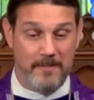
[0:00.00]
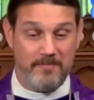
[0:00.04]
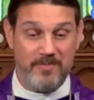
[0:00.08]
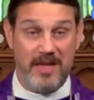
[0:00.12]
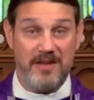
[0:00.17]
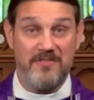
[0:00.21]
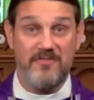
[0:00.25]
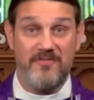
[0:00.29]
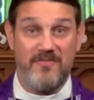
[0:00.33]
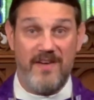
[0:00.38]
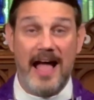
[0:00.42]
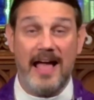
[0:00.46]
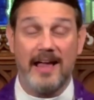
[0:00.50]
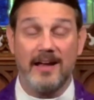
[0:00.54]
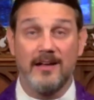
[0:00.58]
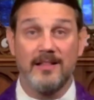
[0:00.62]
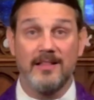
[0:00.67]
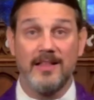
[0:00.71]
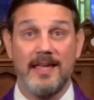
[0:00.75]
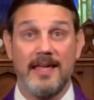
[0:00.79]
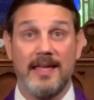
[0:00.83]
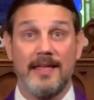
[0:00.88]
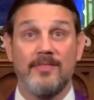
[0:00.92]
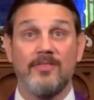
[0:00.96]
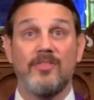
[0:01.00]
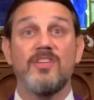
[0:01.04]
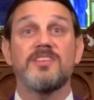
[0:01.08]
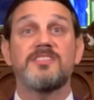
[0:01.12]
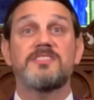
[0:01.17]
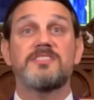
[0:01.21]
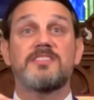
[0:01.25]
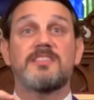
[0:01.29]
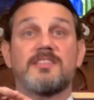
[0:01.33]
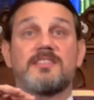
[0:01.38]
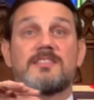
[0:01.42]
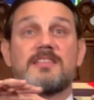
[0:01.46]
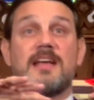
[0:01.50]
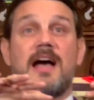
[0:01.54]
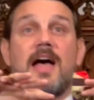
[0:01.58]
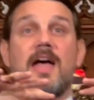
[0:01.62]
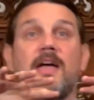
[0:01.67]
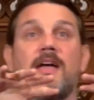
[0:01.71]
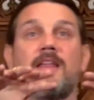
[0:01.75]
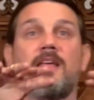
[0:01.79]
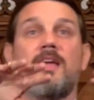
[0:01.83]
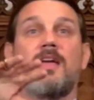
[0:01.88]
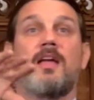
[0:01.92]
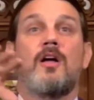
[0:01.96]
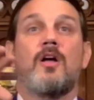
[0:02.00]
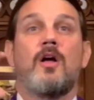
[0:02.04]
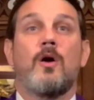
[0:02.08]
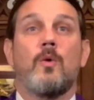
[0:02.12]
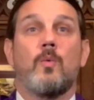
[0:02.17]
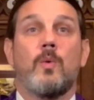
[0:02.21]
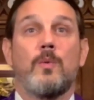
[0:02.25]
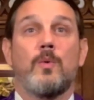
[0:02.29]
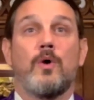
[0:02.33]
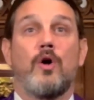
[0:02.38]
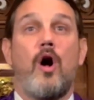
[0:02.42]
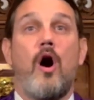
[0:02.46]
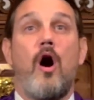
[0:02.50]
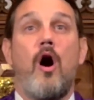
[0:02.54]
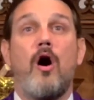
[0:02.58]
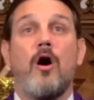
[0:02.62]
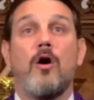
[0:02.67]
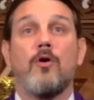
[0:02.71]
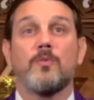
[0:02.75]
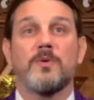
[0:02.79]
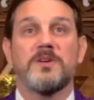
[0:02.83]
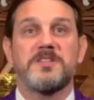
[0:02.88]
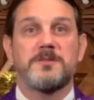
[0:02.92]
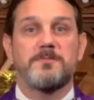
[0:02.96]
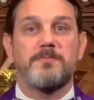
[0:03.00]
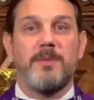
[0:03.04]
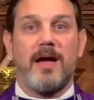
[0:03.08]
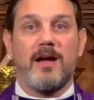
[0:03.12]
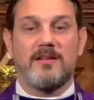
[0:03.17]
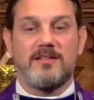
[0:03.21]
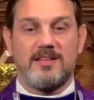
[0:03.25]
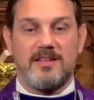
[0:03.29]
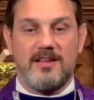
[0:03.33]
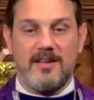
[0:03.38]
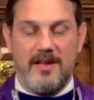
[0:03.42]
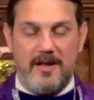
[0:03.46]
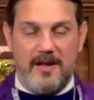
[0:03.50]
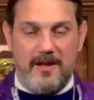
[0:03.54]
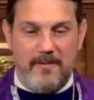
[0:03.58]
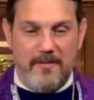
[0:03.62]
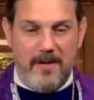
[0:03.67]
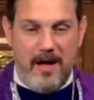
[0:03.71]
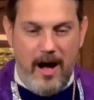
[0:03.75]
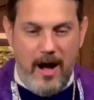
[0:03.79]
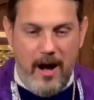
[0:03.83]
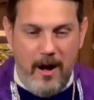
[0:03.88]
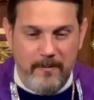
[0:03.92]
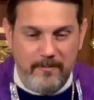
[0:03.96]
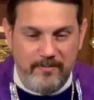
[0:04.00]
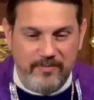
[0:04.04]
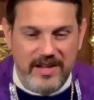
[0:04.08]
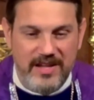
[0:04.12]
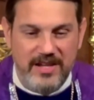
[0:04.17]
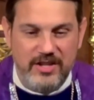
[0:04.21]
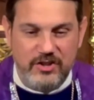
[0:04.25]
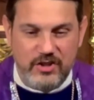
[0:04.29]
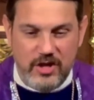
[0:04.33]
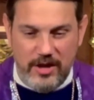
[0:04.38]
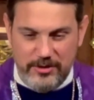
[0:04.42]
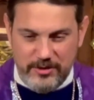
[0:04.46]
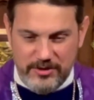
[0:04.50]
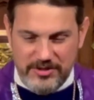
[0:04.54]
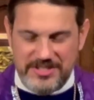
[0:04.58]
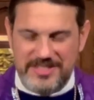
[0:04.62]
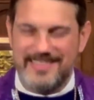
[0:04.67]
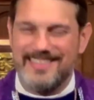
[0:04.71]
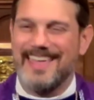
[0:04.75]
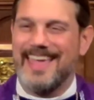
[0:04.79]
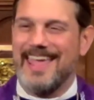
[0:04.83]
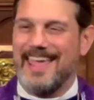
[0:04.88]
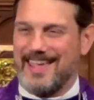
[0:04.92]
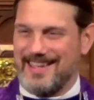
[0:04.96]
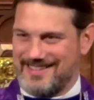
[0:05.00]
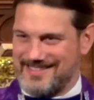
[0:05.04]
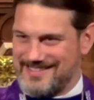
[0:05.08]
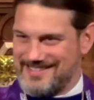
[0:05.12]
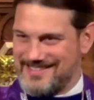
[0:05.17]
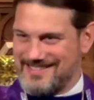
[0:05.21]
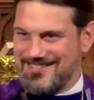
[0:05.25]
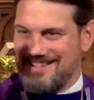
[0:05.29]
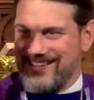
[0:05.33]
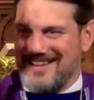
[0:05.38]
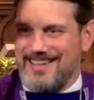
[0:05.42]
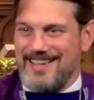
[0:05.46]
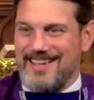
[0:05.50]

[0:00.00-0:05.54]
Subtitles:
And finally, in this society, we will all respect each other's things.